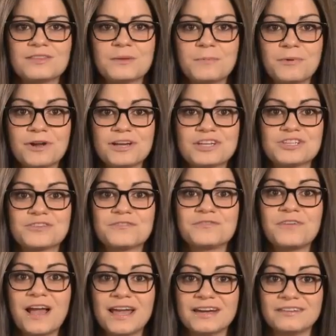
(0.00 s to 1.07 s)
The British
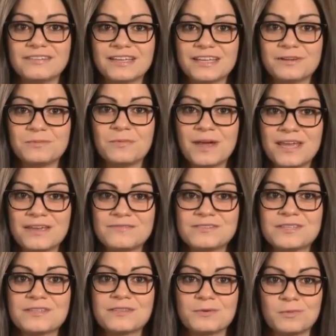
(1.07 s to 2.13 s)
finally
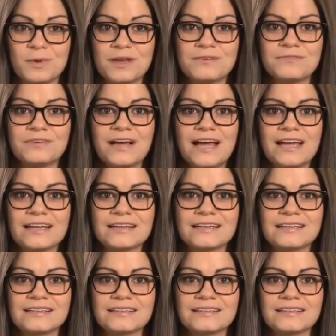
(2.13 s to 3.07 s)
waved the white flag.